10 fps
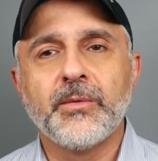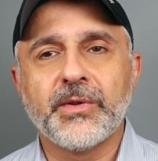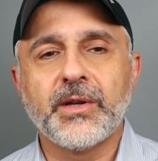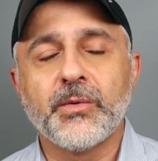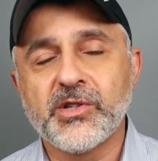
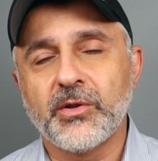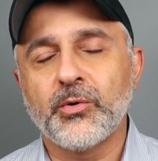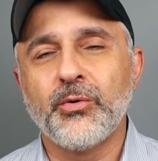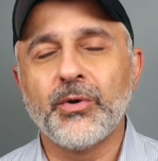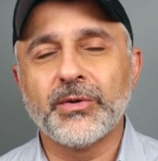with the original
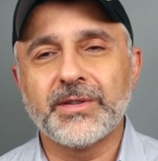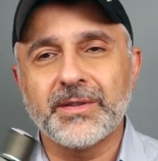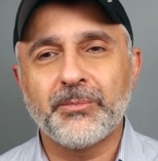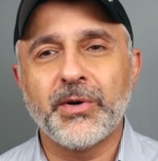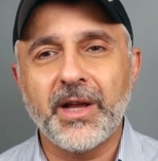Kouros is
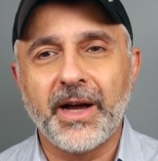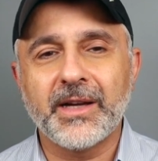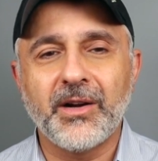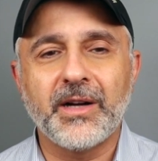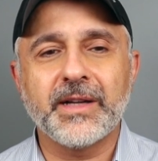a pretty
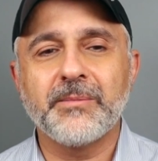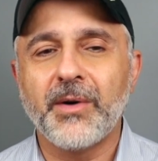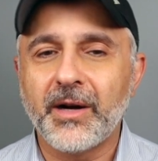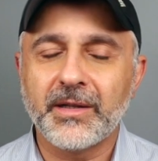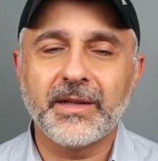iconic
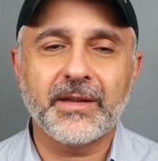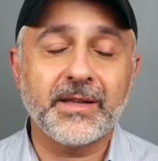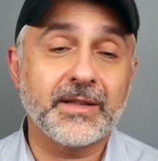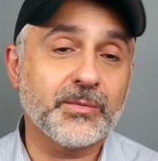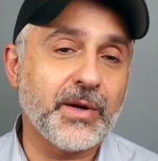bottle and I
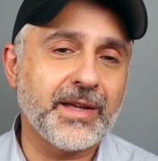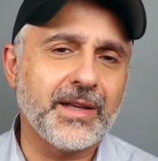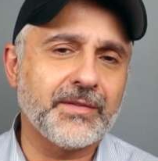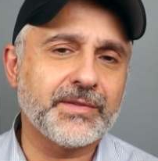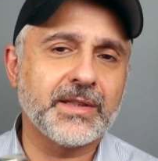think that's why they
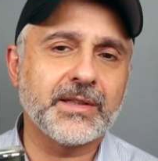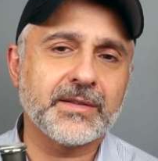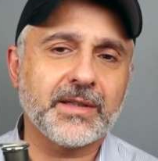left it in this